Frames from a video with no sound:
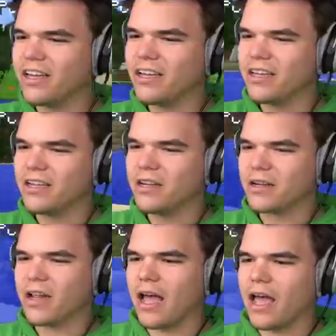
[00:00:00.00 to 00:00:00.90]
the server
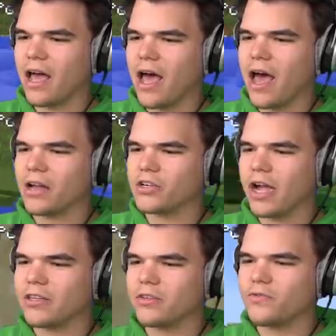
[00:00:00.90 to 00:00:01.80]
again, I, guys. I
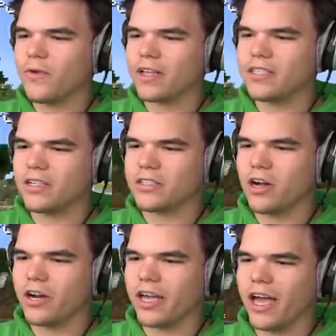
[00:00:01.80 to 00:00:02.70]
tried to fix it.
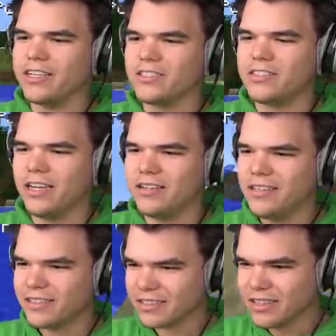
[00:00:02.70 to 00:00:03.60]
Sorry, guys. Oh, uh,